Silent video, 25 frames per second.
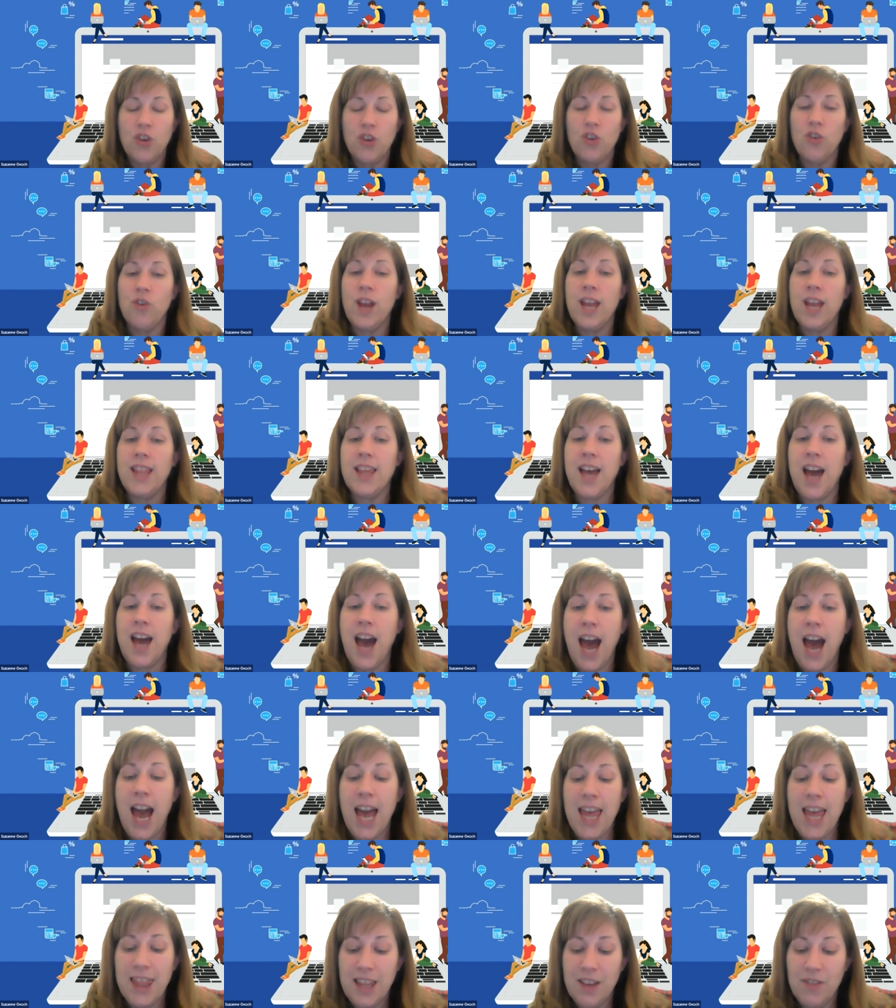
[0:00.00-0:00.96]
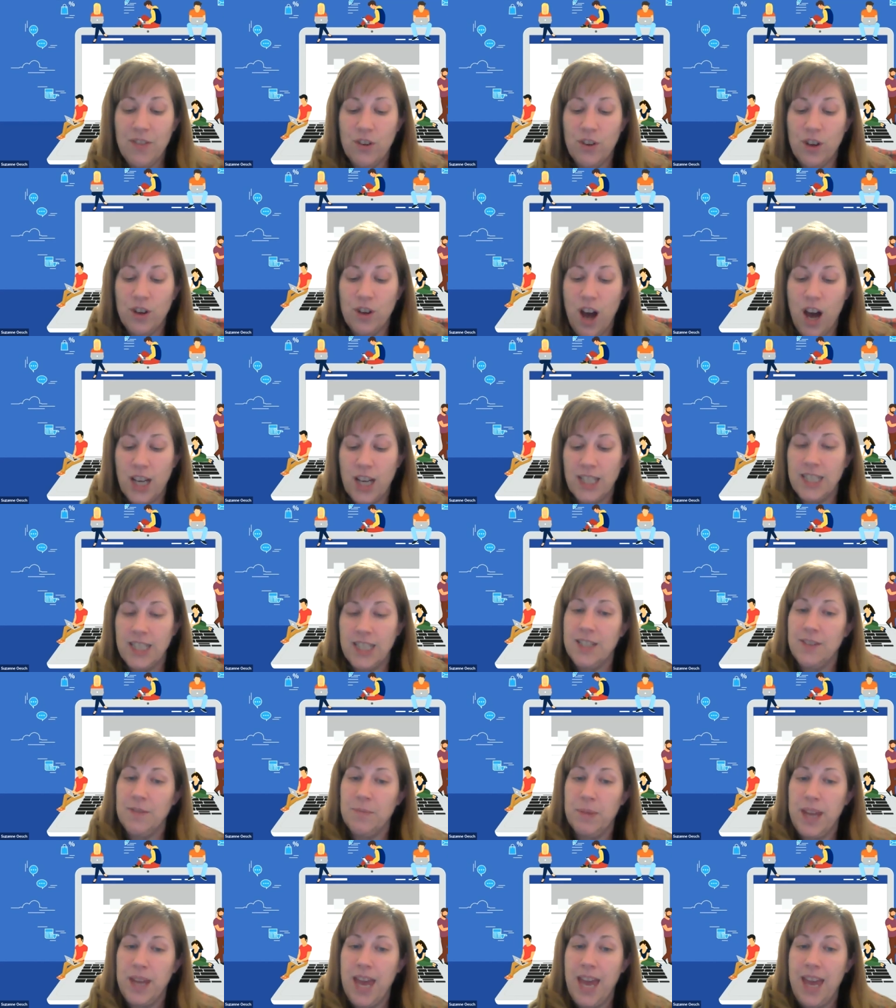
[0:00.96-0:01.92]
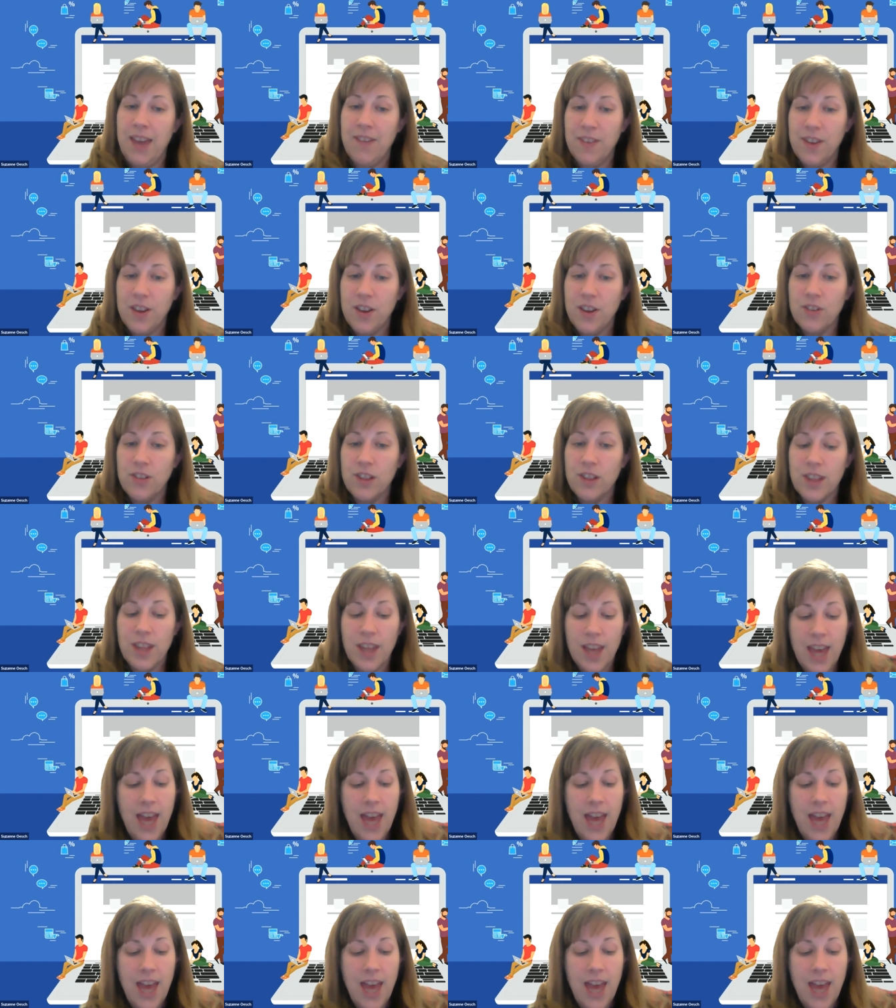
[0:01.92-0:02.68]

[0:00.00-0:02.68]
creates high-level cognitive behaviors,